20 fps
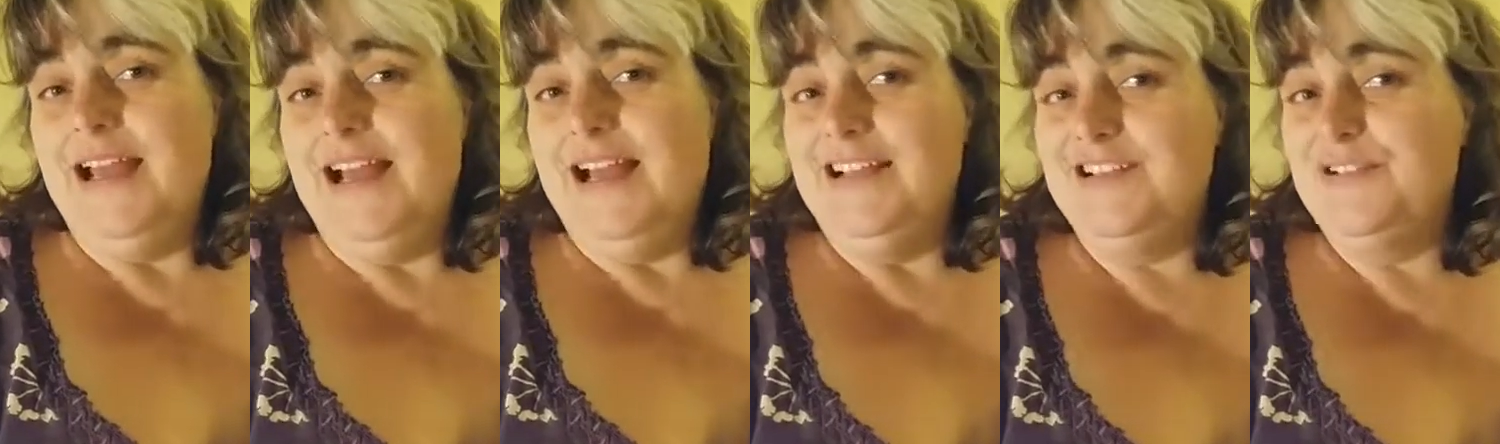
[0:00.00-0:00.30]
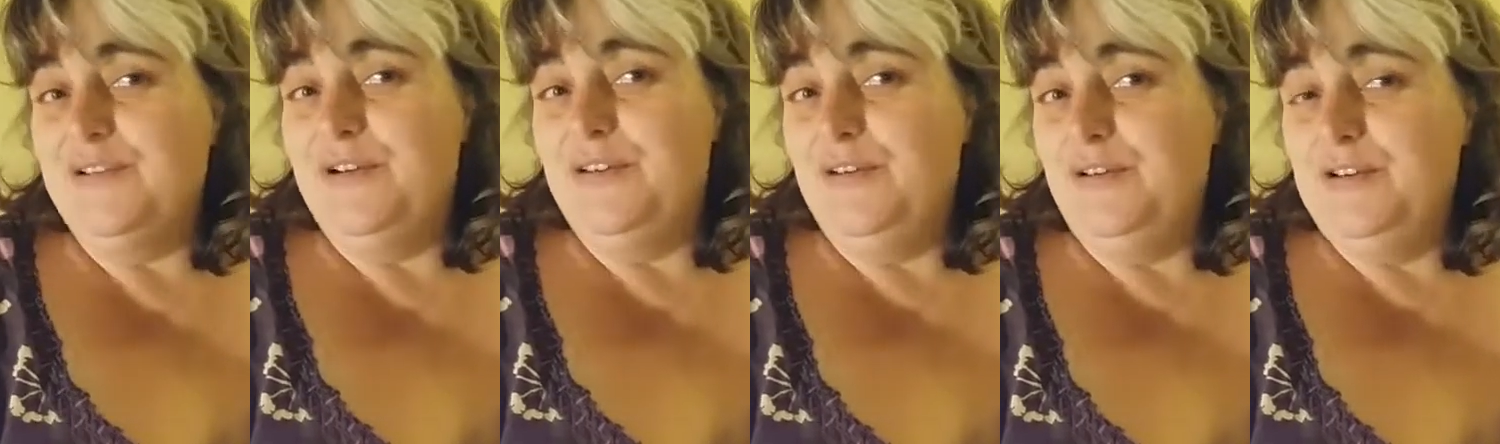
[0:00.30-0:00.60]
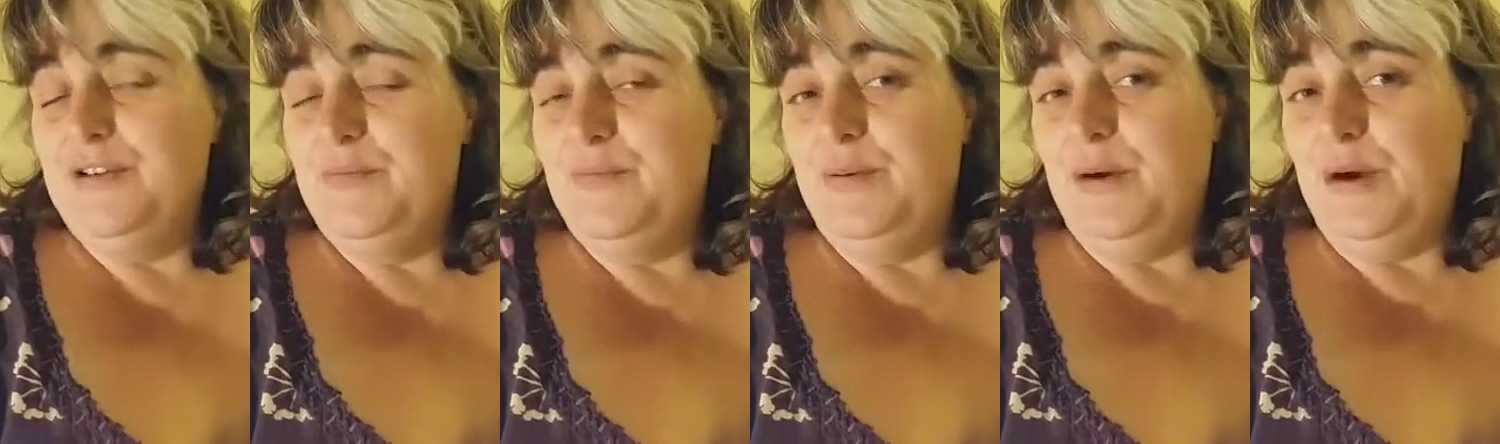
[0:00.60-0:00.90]
And so I
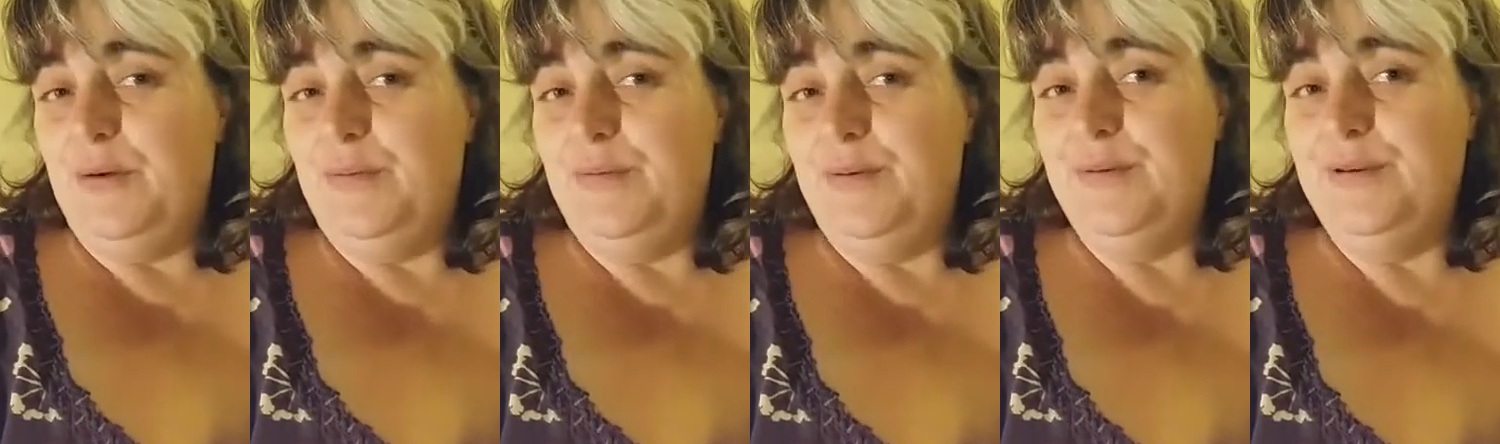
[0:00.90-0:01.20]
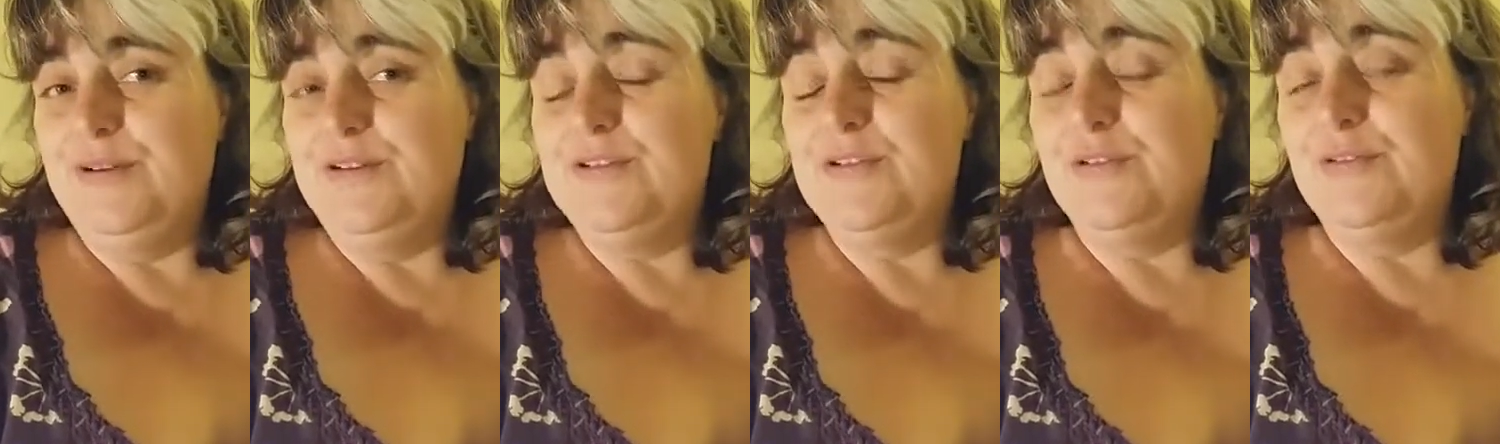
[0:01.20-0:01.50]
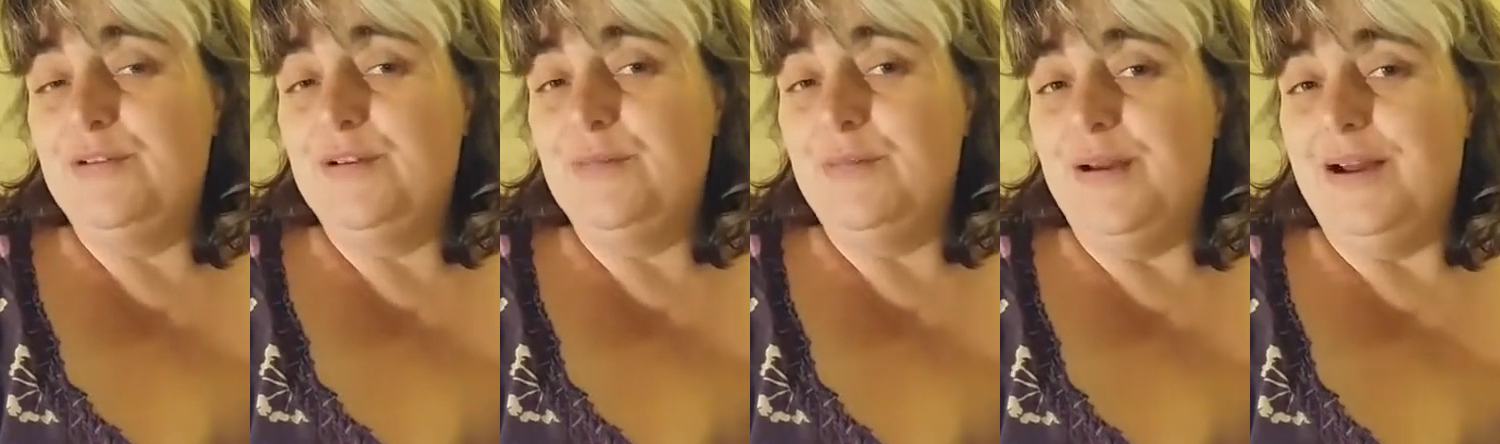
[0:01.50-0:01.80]
thought I'd pop and
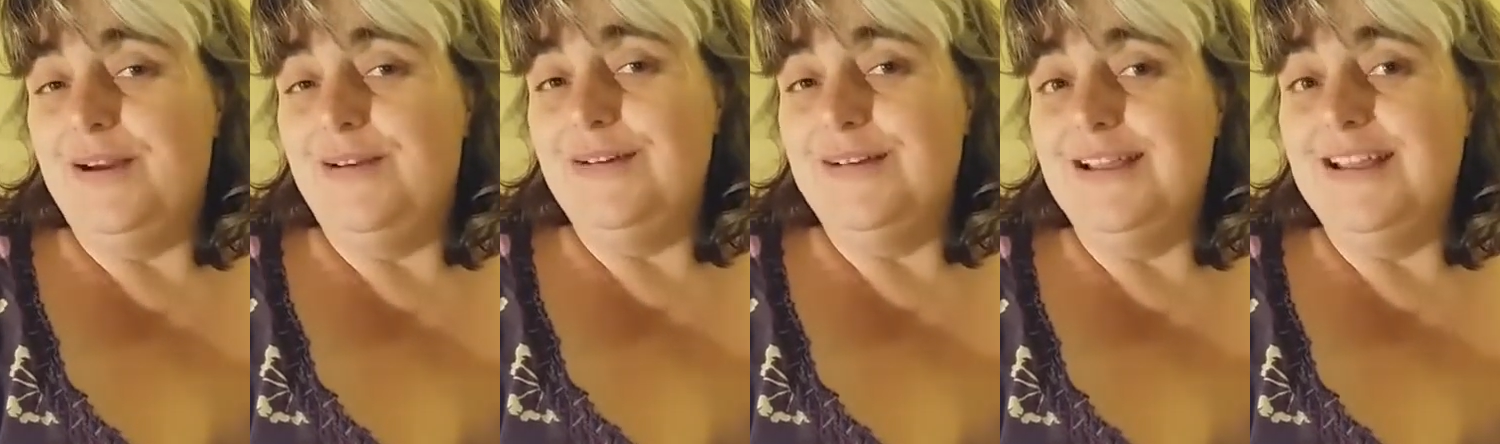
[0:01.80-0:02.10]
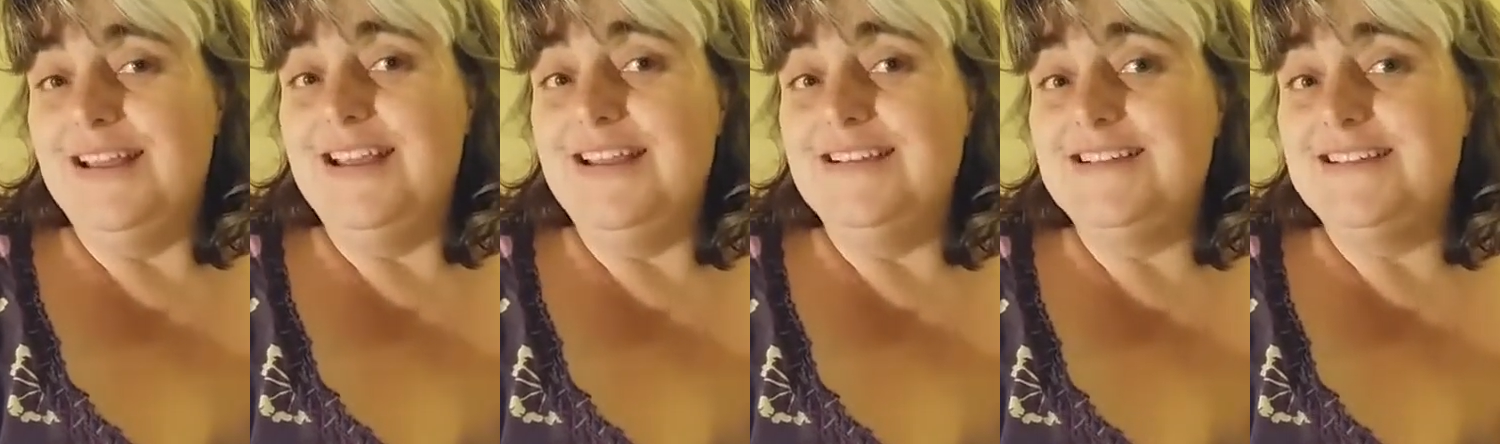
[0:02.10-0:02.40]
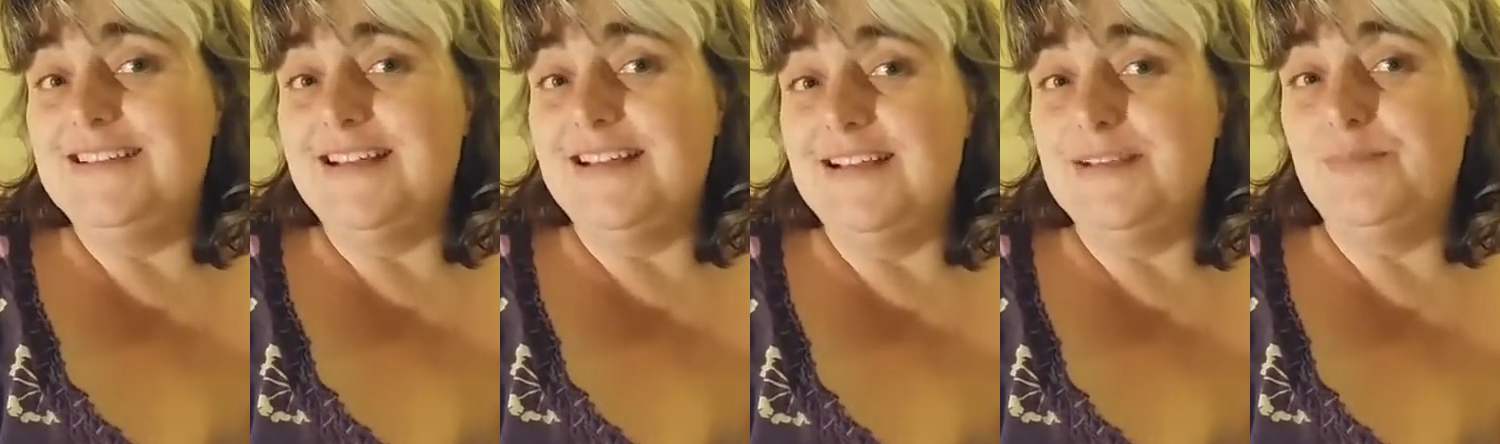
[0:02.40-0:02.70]
talk about, is
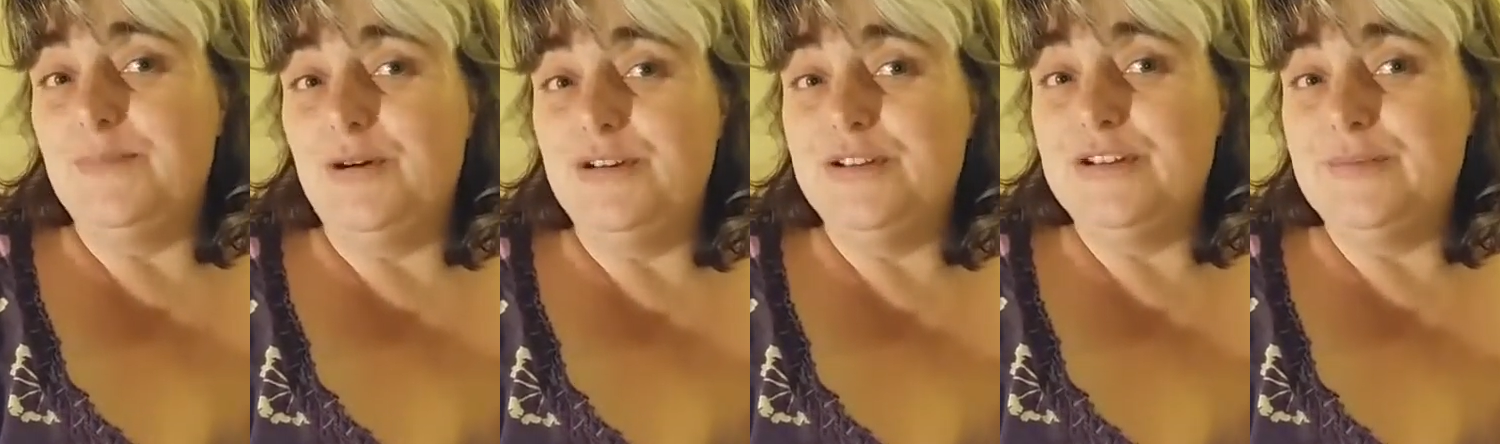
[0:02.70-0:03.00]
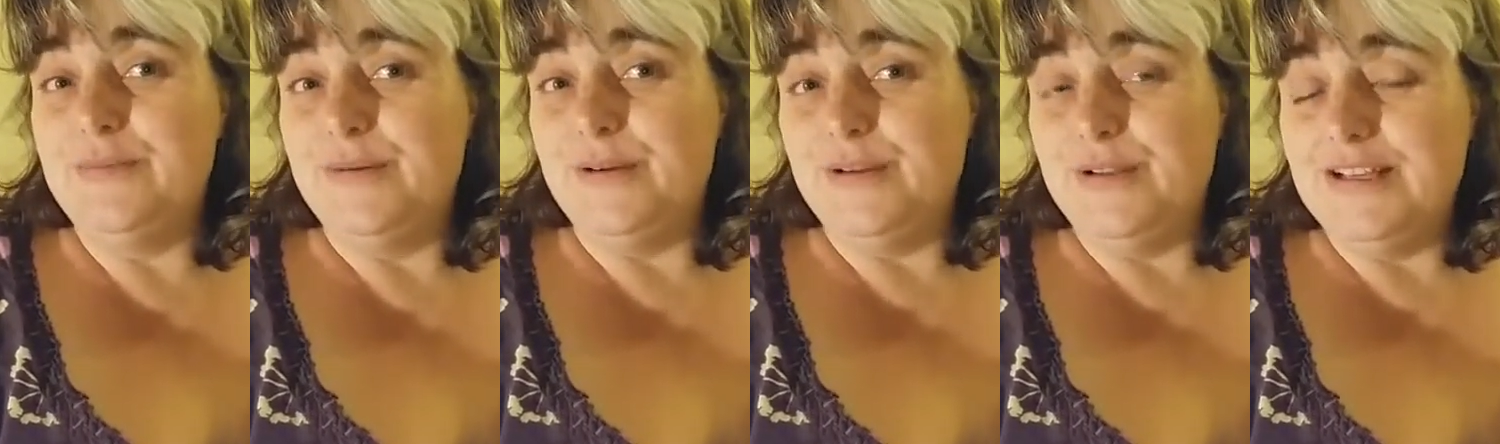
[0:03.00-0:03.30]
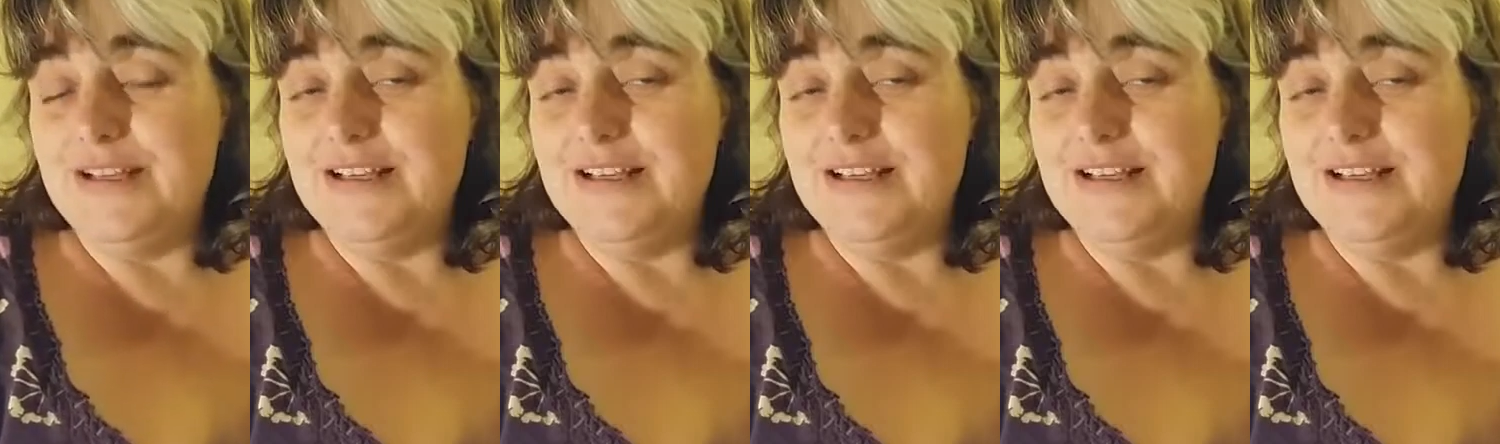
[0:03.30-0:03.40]
this possible?